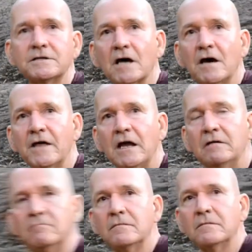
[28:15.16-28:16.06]
And so
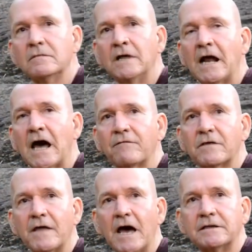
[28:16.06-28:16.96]
then, then
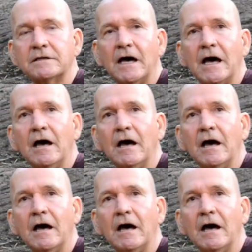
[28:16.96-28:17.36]
after that,